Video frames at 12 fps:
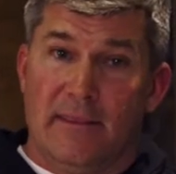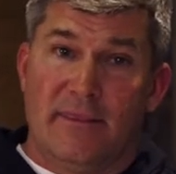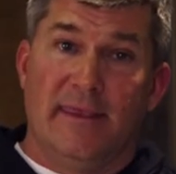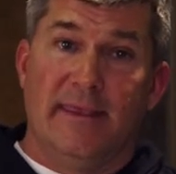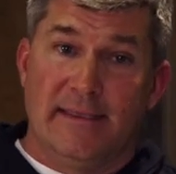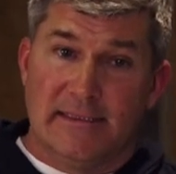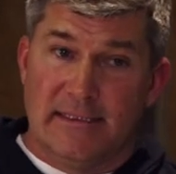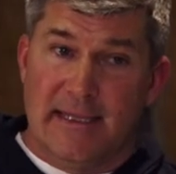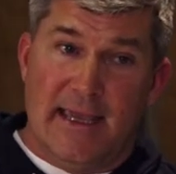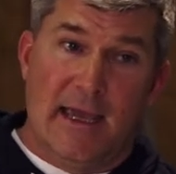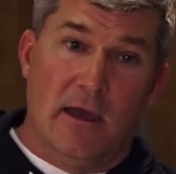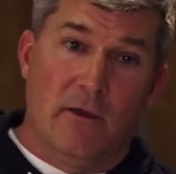things
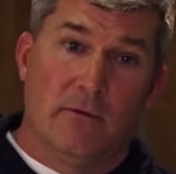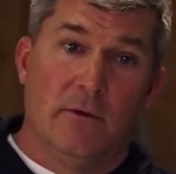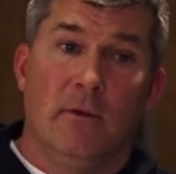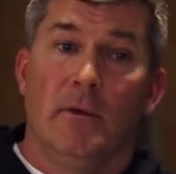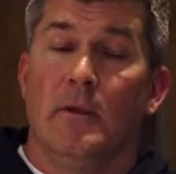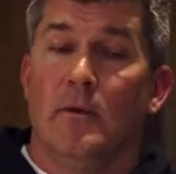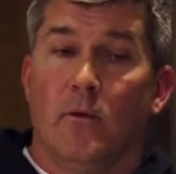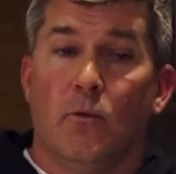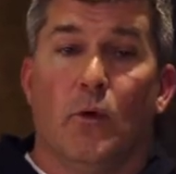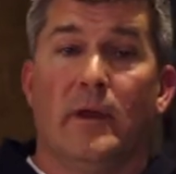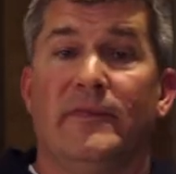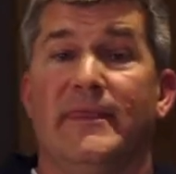down
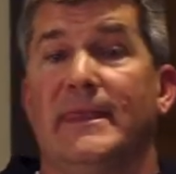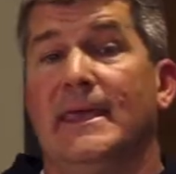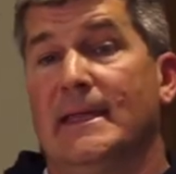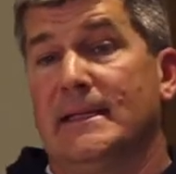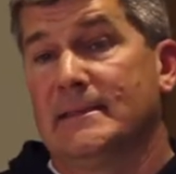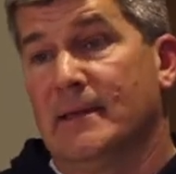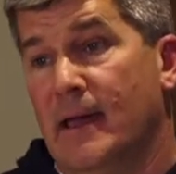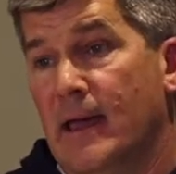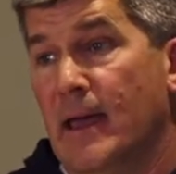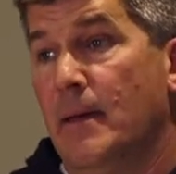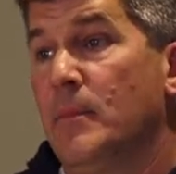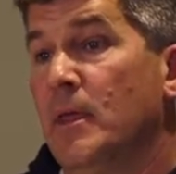one thing at a
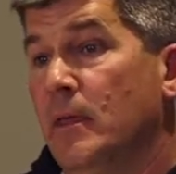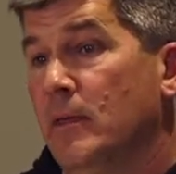time,